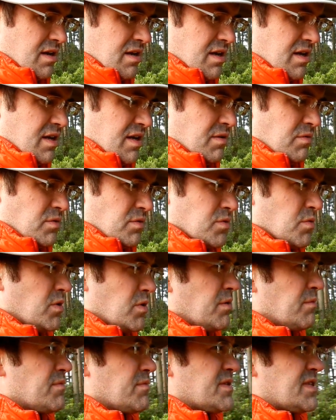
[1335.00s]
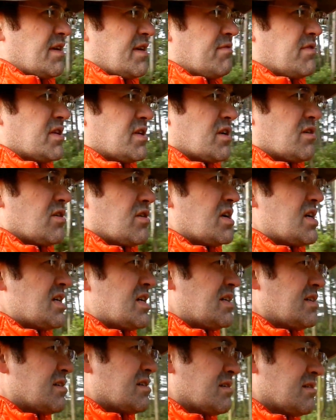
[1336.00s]
It was what, 7
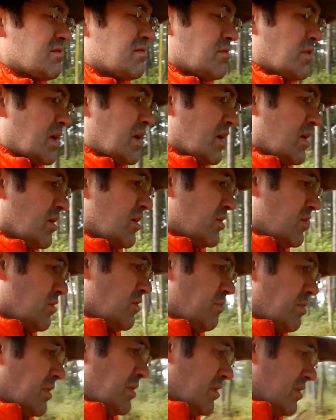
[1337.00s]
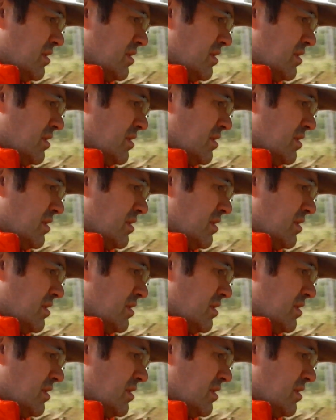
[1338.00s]
degrees when I got up,